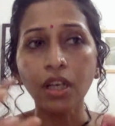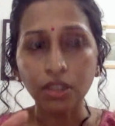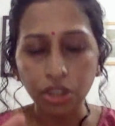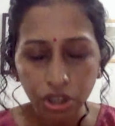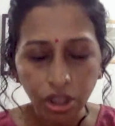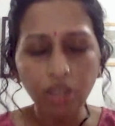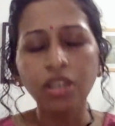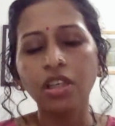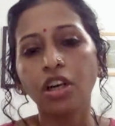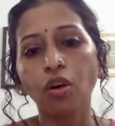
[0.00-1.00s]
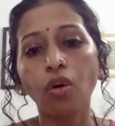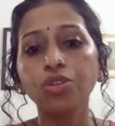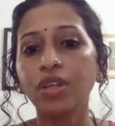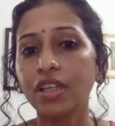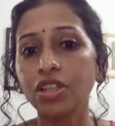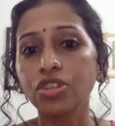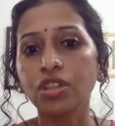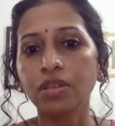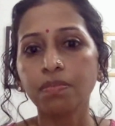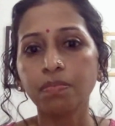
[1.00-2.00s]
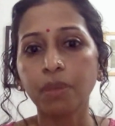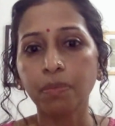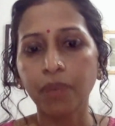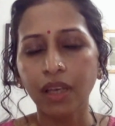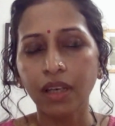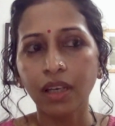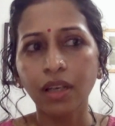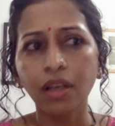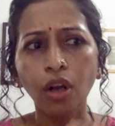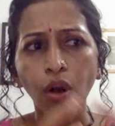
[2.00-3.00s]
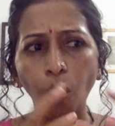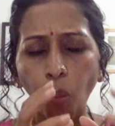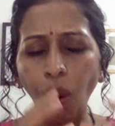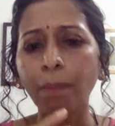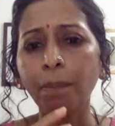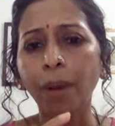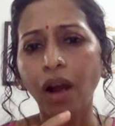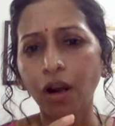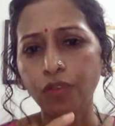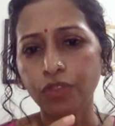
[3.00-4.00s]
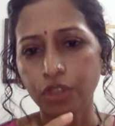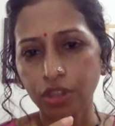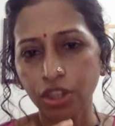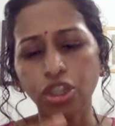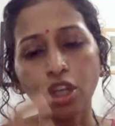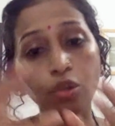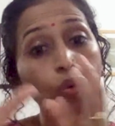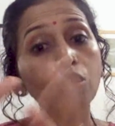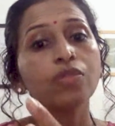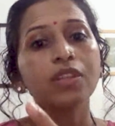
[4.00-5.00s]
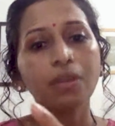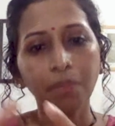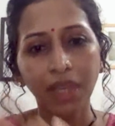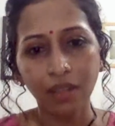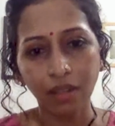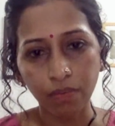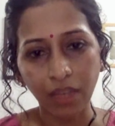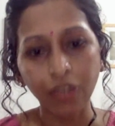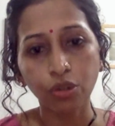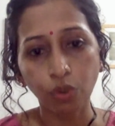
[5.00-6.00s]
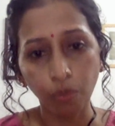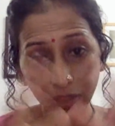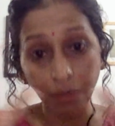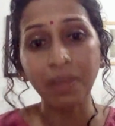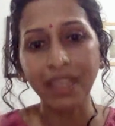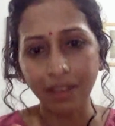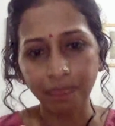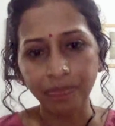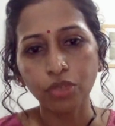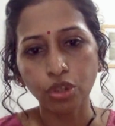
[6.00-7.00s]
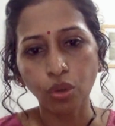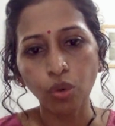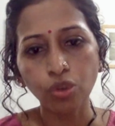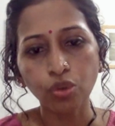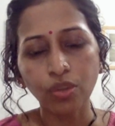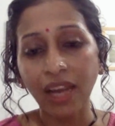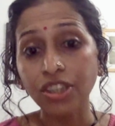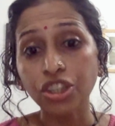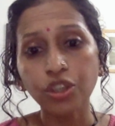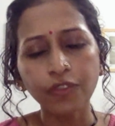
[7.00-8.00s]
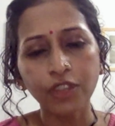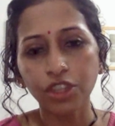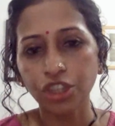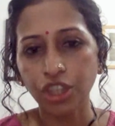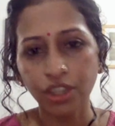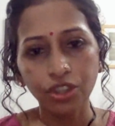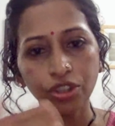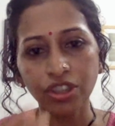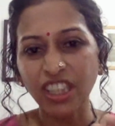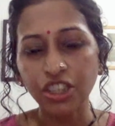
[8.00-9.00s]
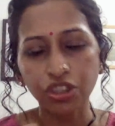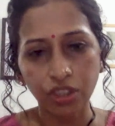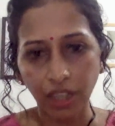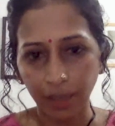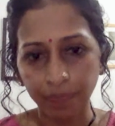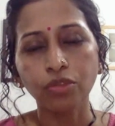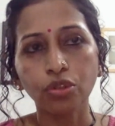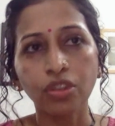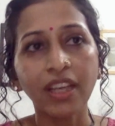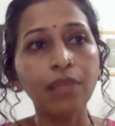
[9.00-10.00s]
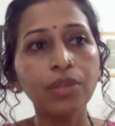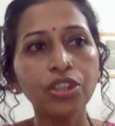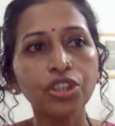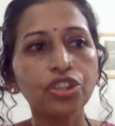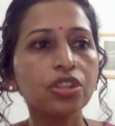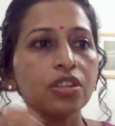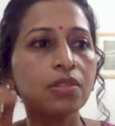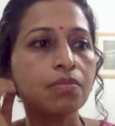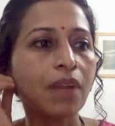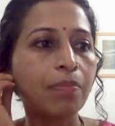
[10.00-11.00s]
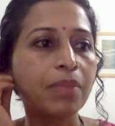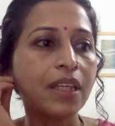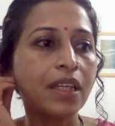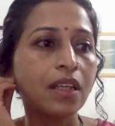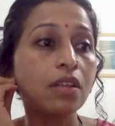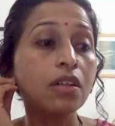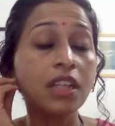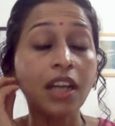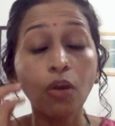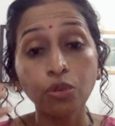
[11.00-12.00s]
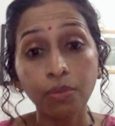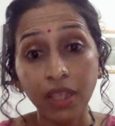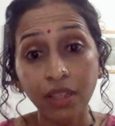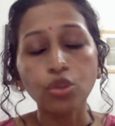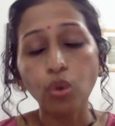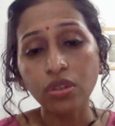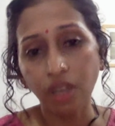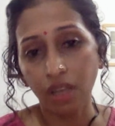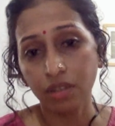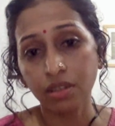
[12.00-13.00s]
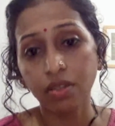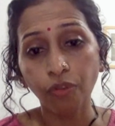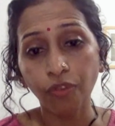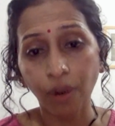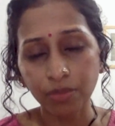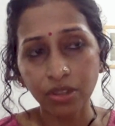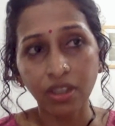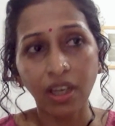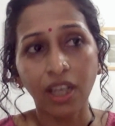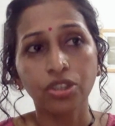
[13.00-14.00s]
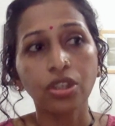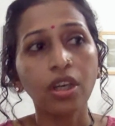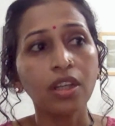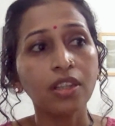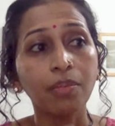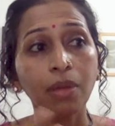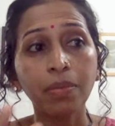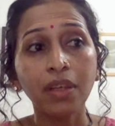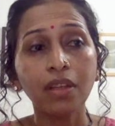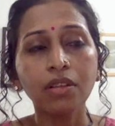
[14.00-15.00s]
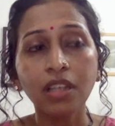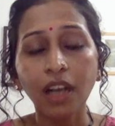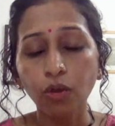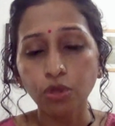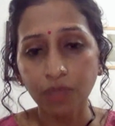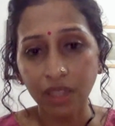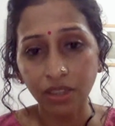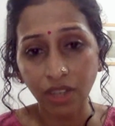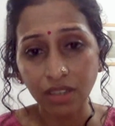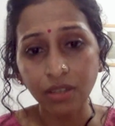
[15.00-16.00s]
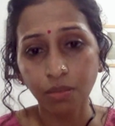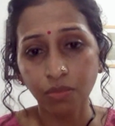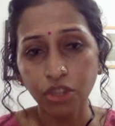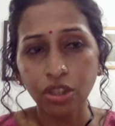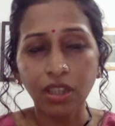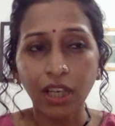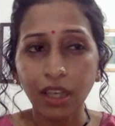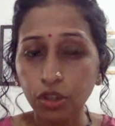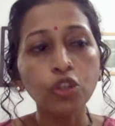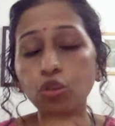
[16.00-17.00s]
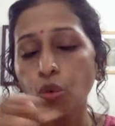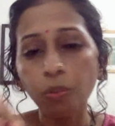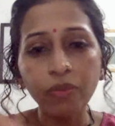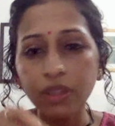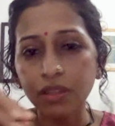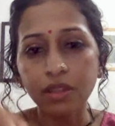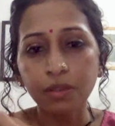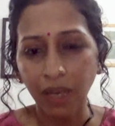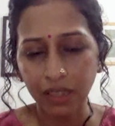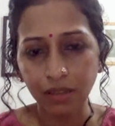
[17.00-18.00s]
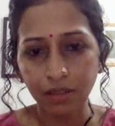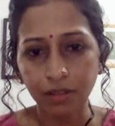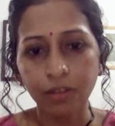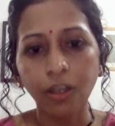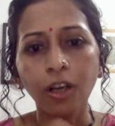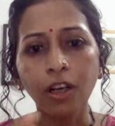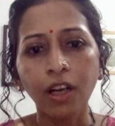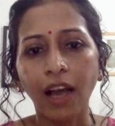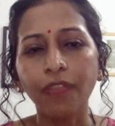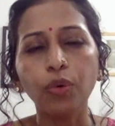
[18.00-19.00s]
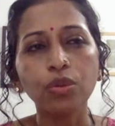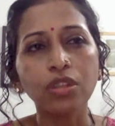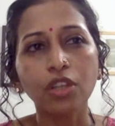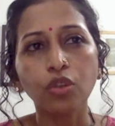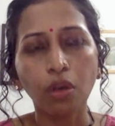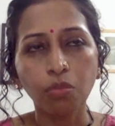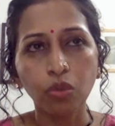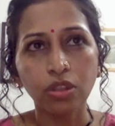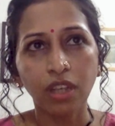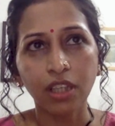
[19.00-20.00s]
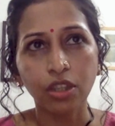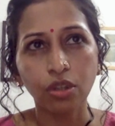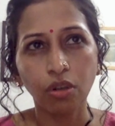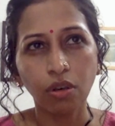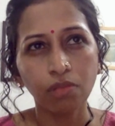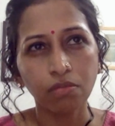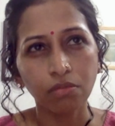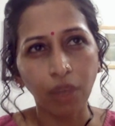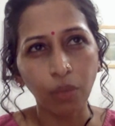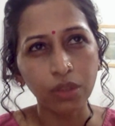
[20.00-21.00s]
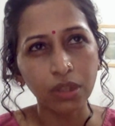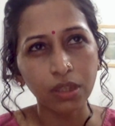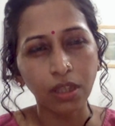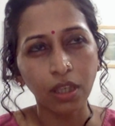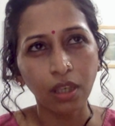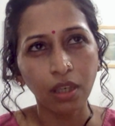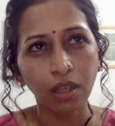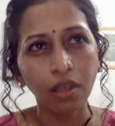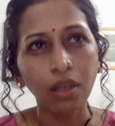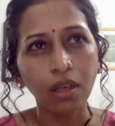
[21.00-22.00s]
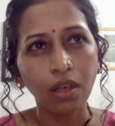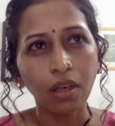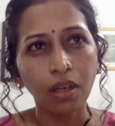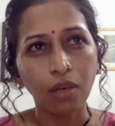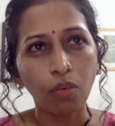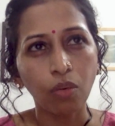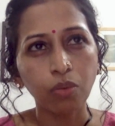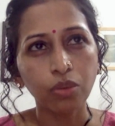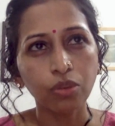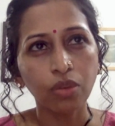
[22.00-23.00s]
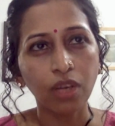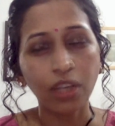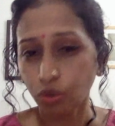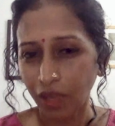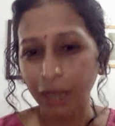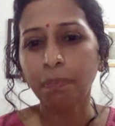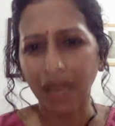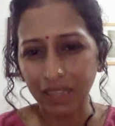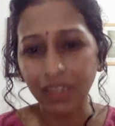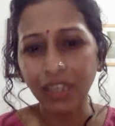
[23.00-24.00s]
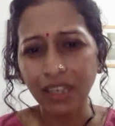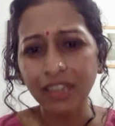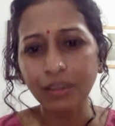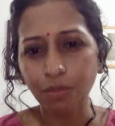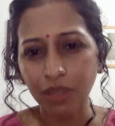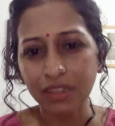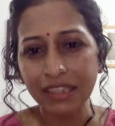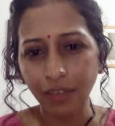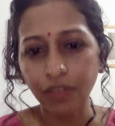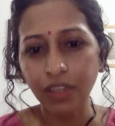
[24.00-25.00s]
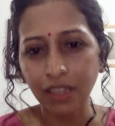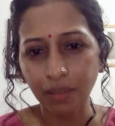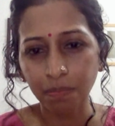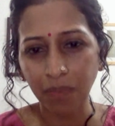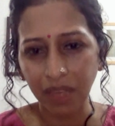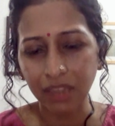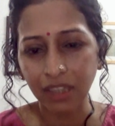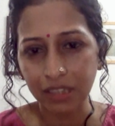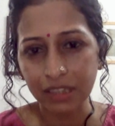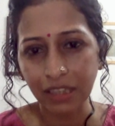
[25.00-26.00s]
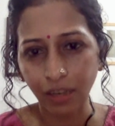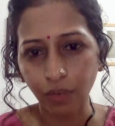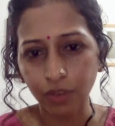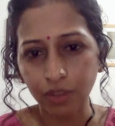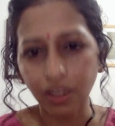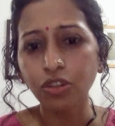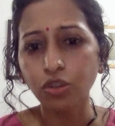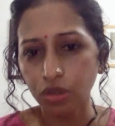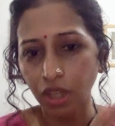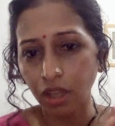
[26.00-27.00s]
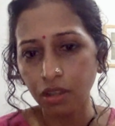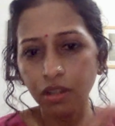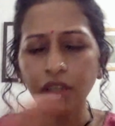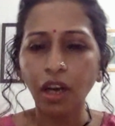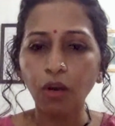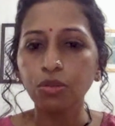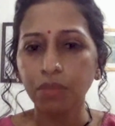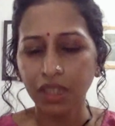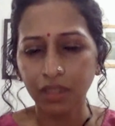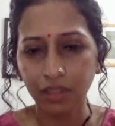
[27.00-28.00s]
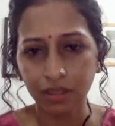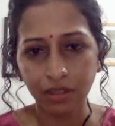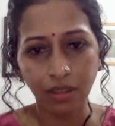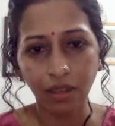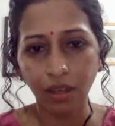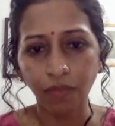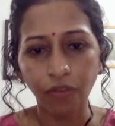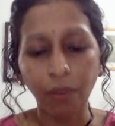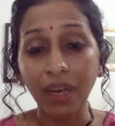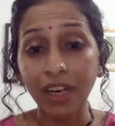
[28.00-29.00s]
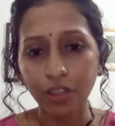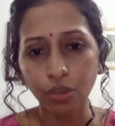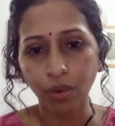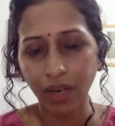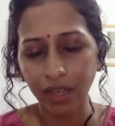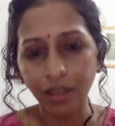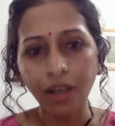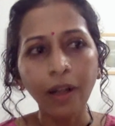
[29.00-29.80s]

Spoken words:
the children are also engaged in preparing one part of the dish that goes with the main, with the meal, so that shifts and changes each day. So the elementary children might be learning how to make dosas from scratch. They may be learning how to make rasam, which is like a soup with spices. And dosa is almost like your, I would say, what would you relate to? Like pancakes, but savory pancakes kind of a thing. So they learn how to make it from end to end.